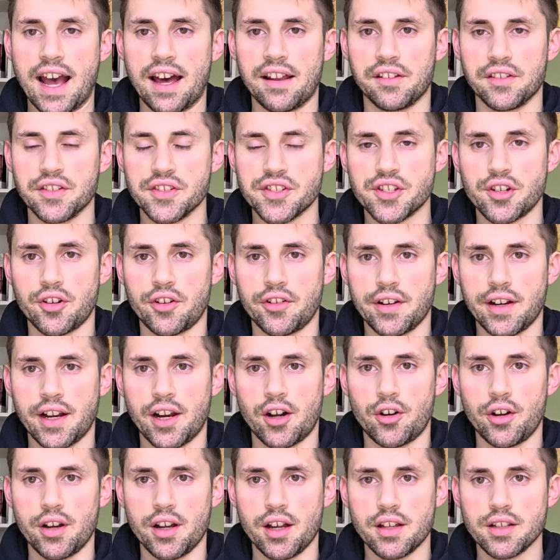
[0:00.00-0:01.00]
had in certain
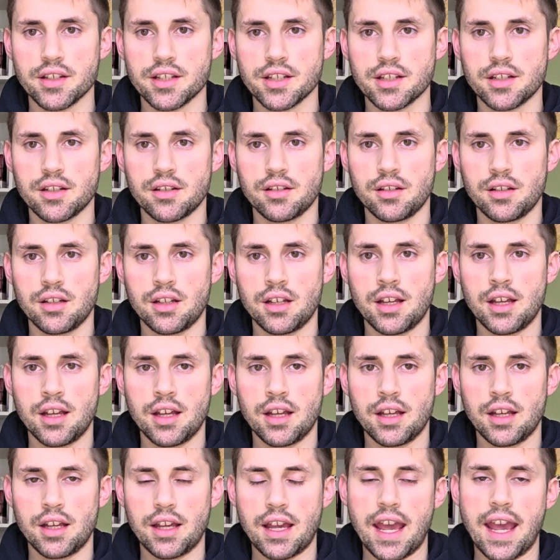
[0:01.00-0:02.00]
areas.
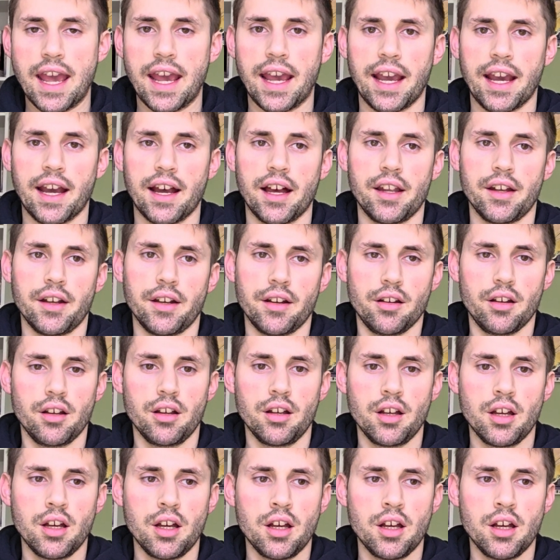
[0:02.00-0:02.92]
And